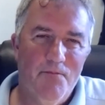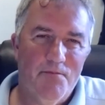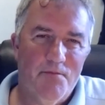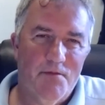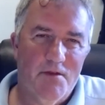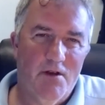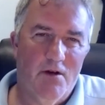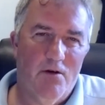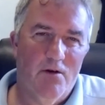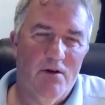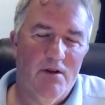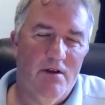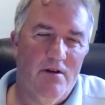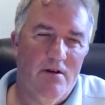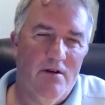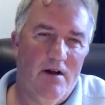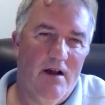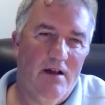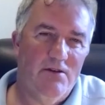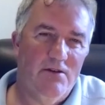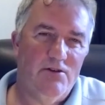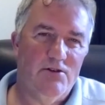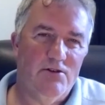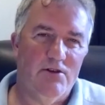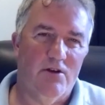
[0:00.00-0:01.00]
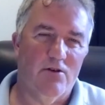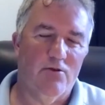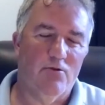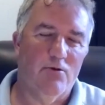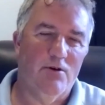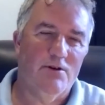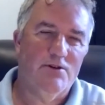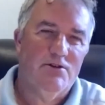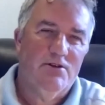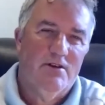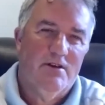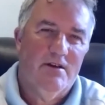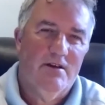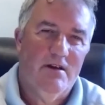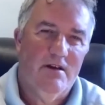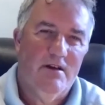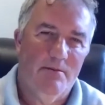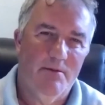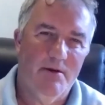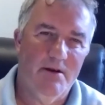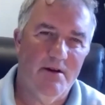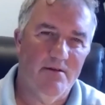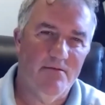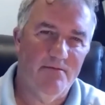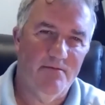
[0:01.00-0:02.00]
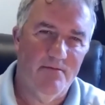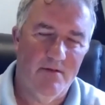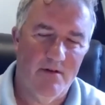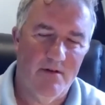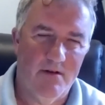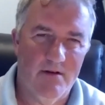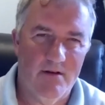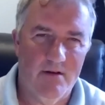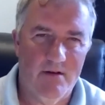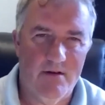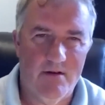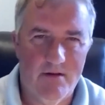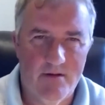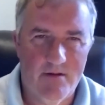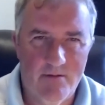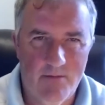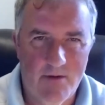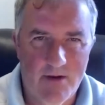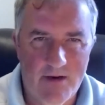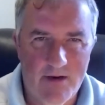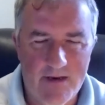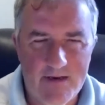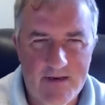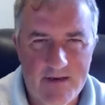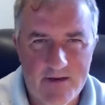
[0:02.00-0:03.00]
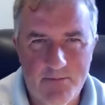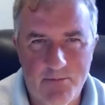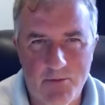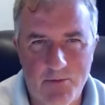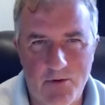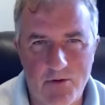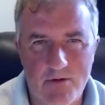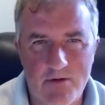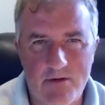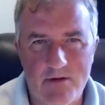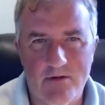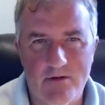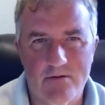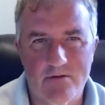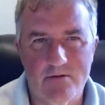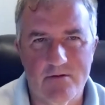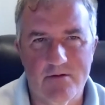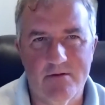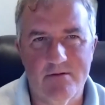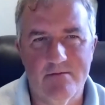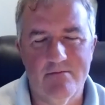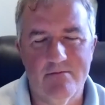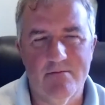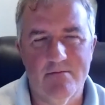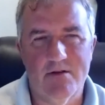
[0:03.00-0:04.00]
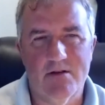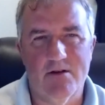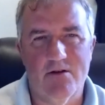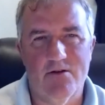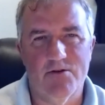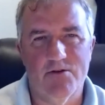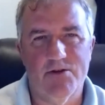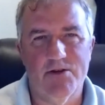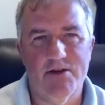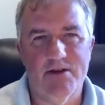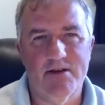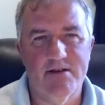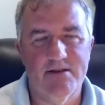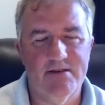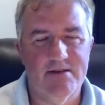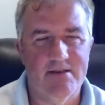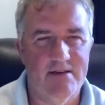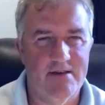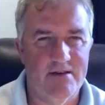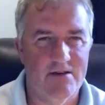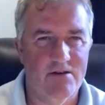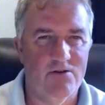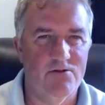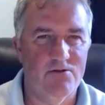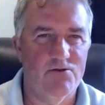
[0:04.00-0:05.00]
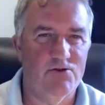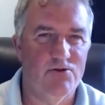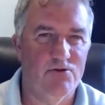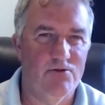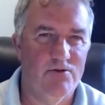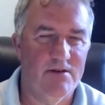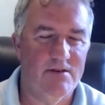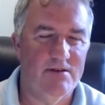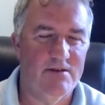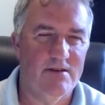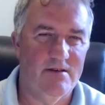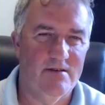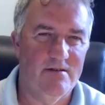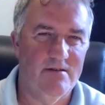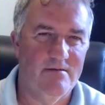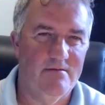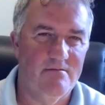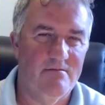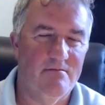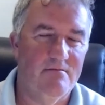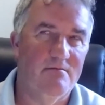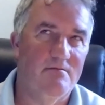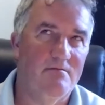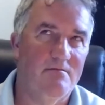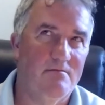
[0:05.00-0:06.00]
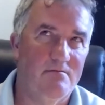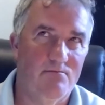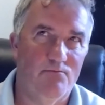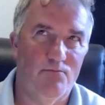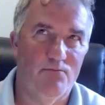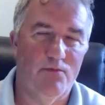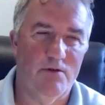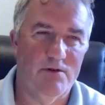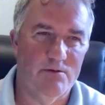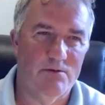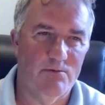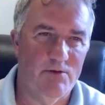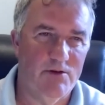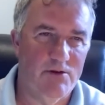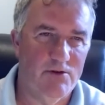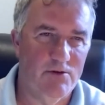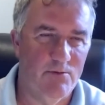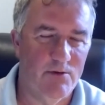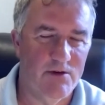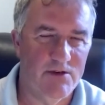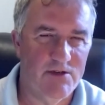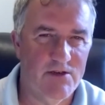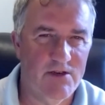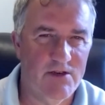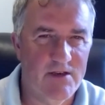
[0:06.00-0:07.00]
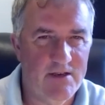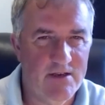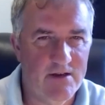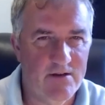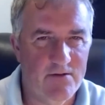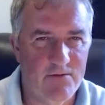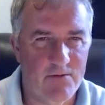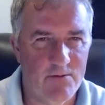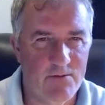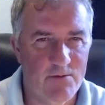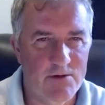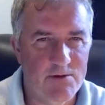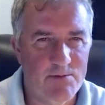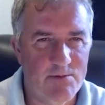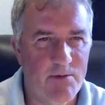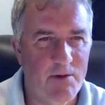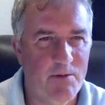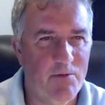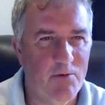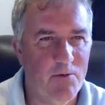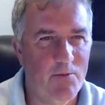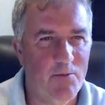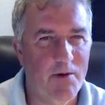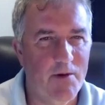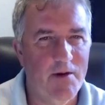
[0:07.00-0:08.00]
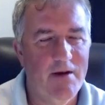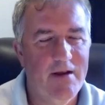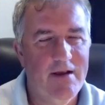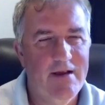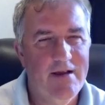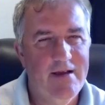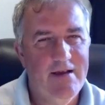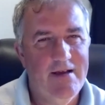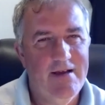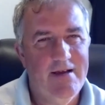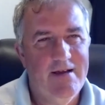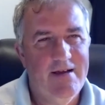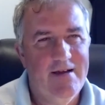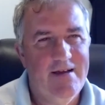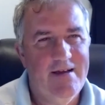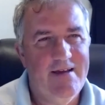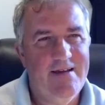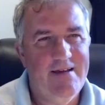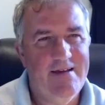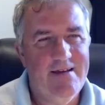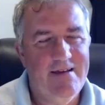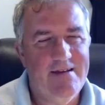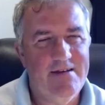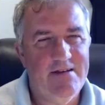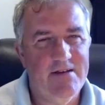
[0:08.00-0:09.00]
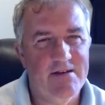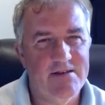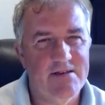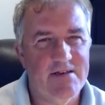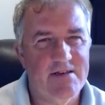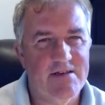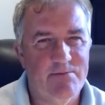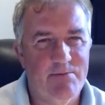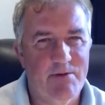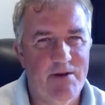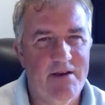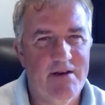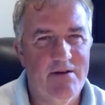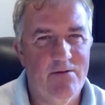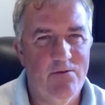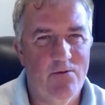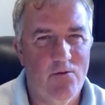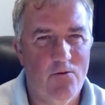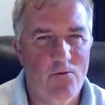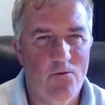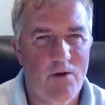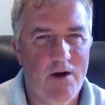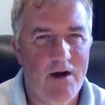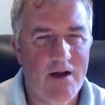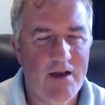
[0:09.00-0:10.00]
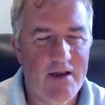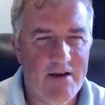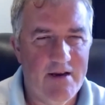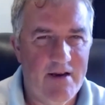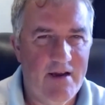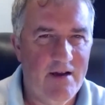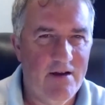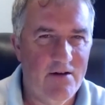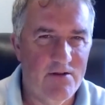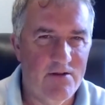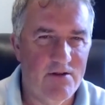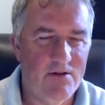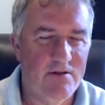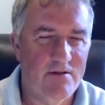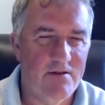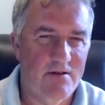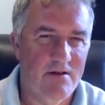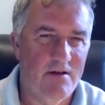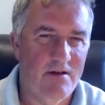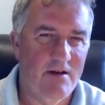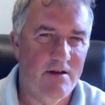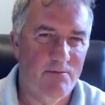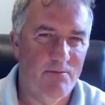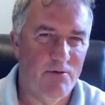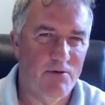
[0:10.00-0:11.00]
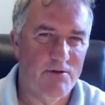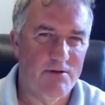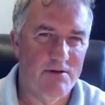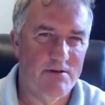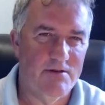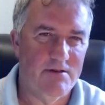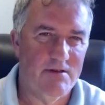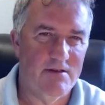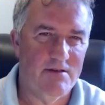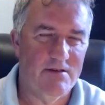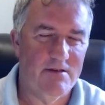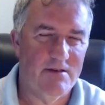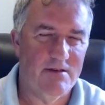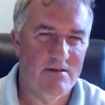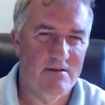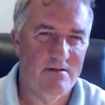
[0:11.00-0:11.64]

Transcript: So, how do you start questioning it? I mean, my latest book is called The Clot Thickens, and it goes through this in possibly too much detail for most people, but it does explain why and how the hypothesis